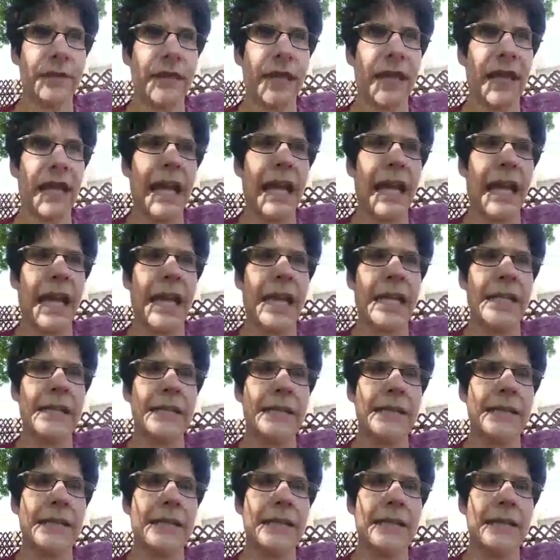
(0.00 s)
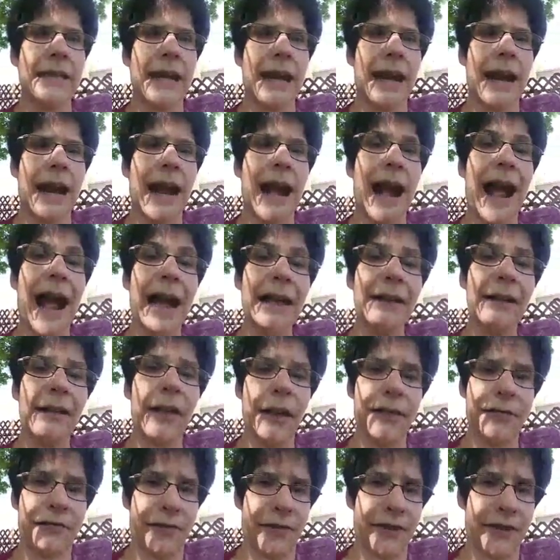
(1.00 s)
and I
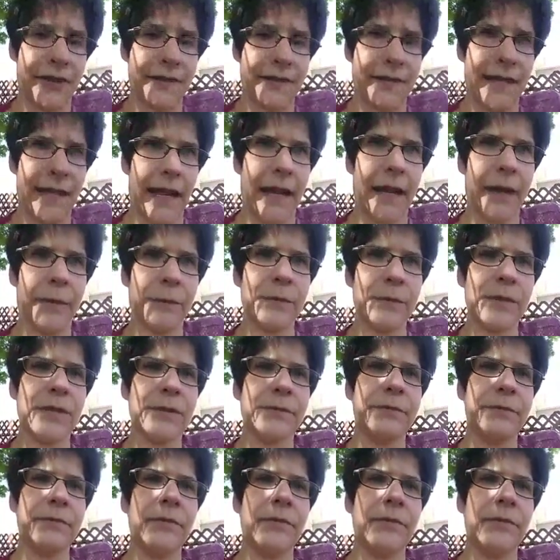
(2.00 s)
love these games.